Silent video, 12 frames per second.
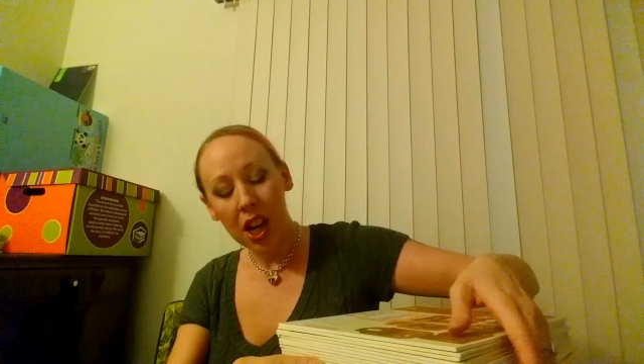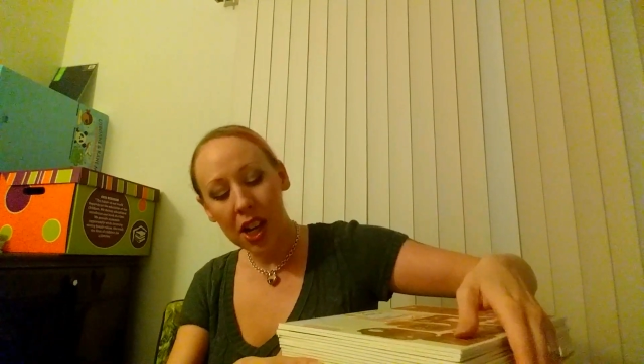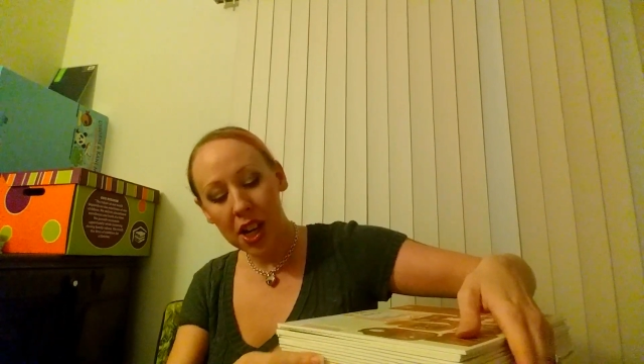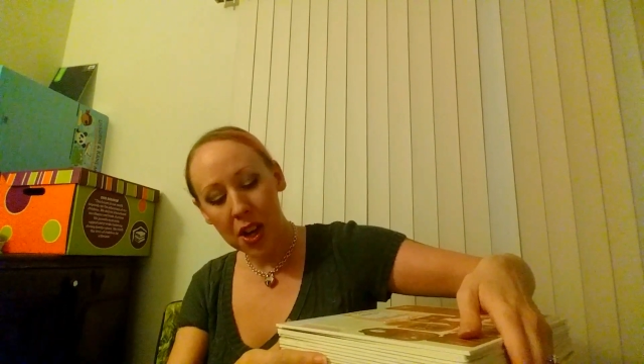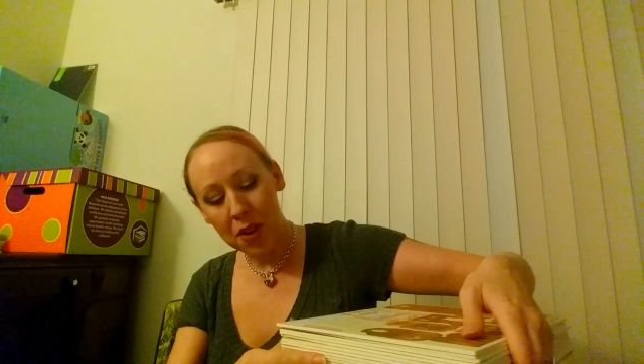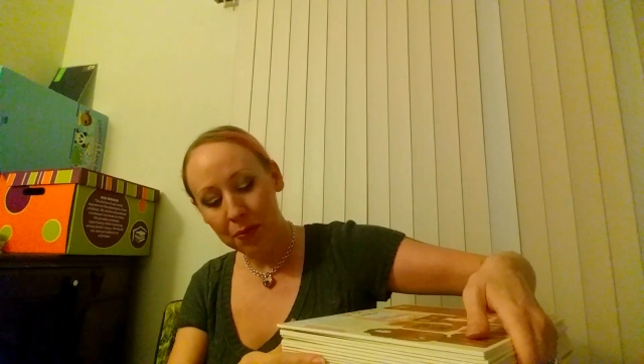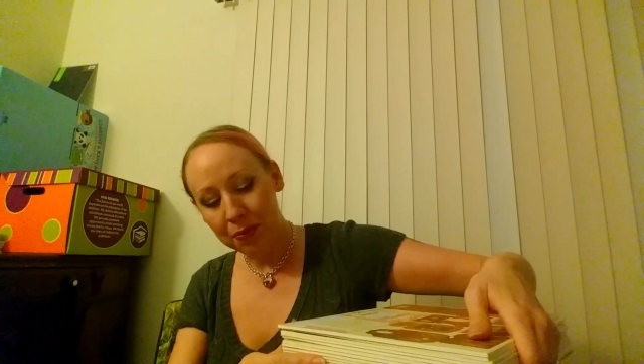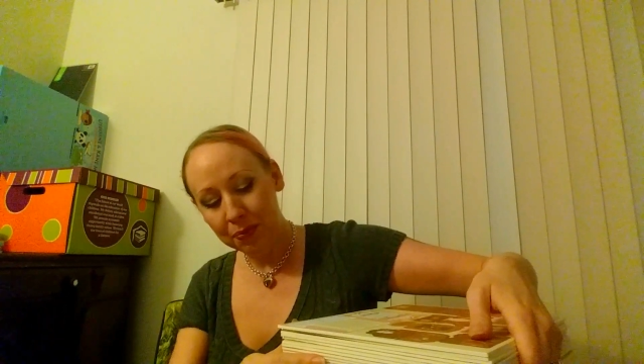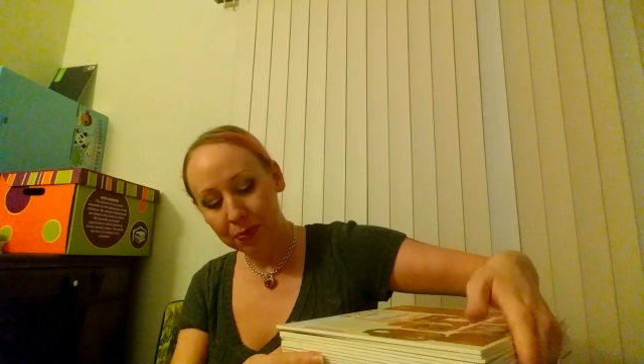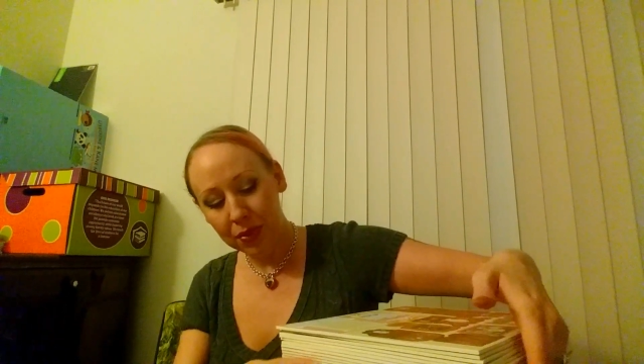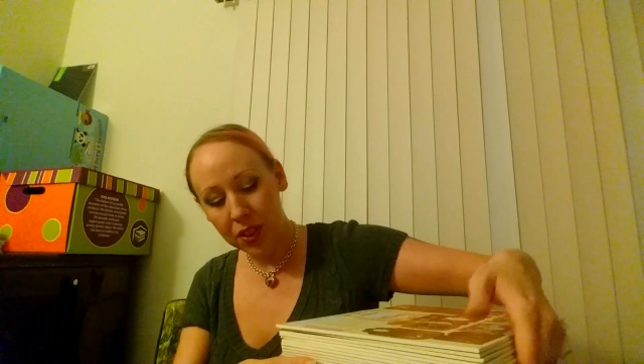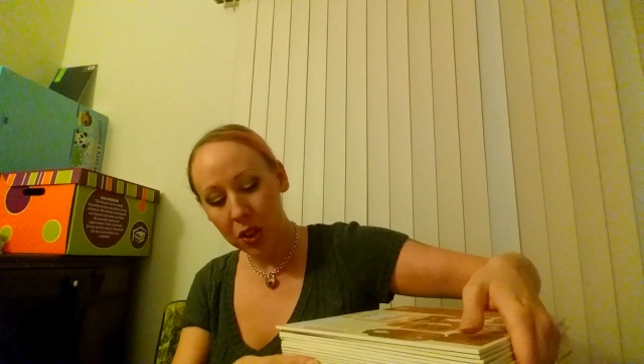
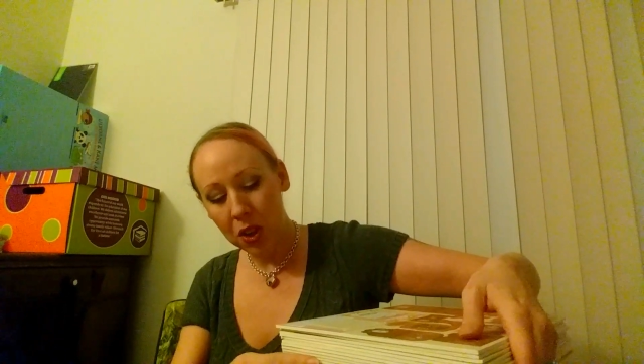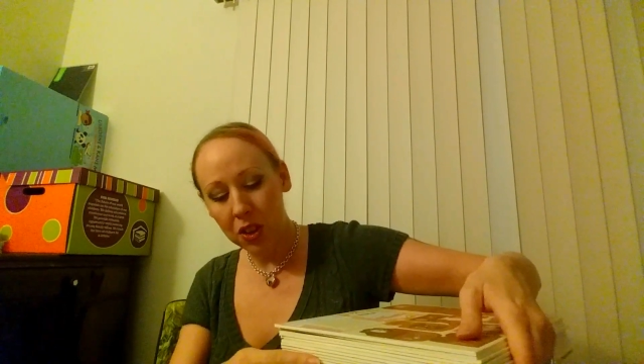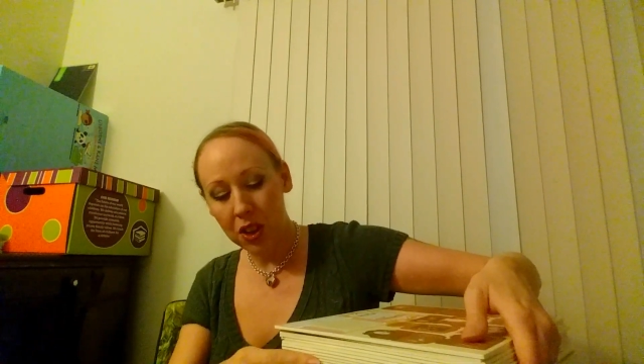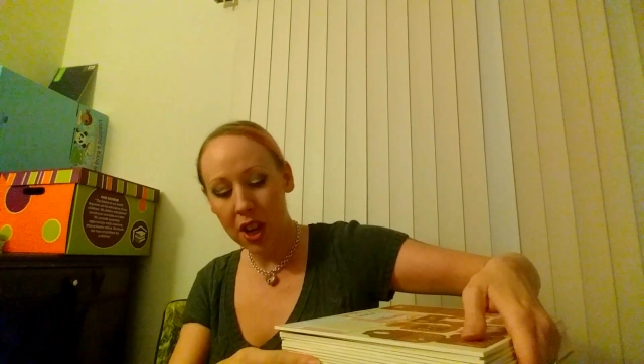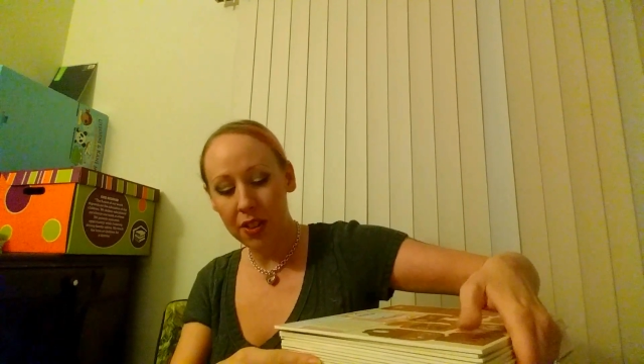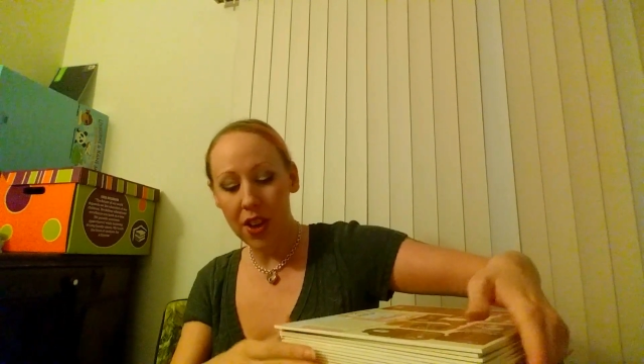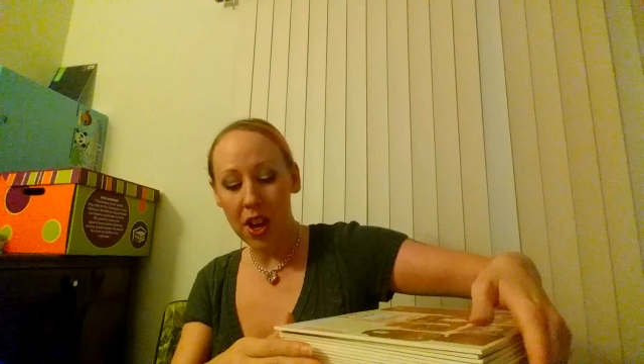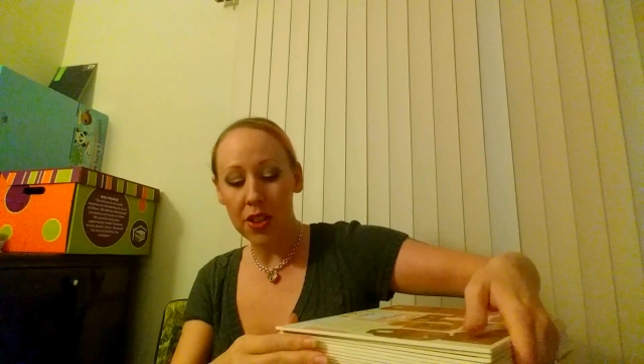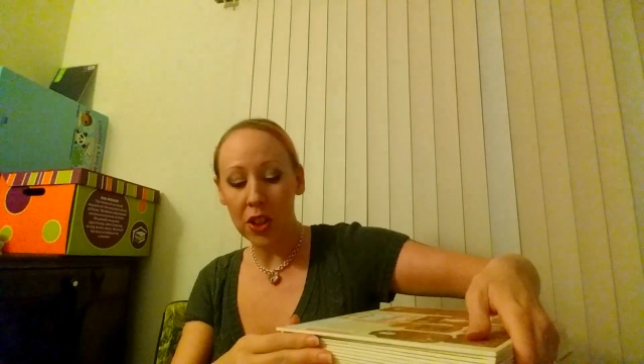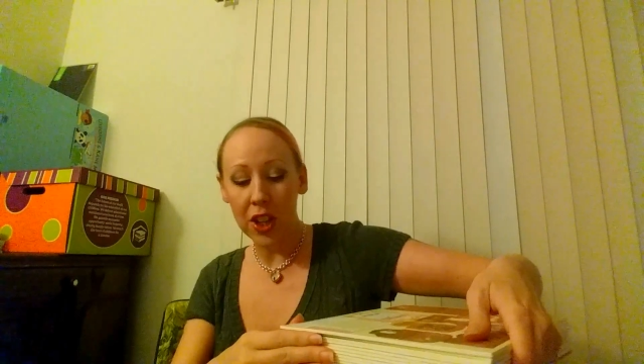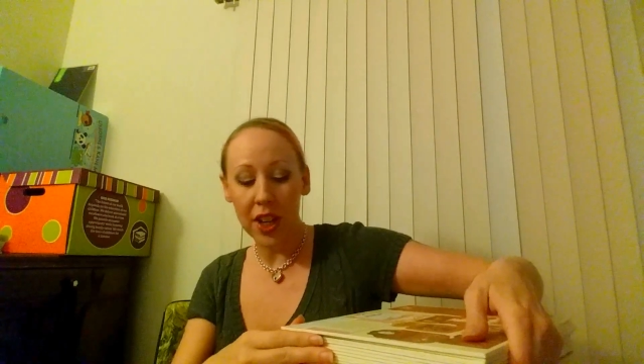There are a lot of other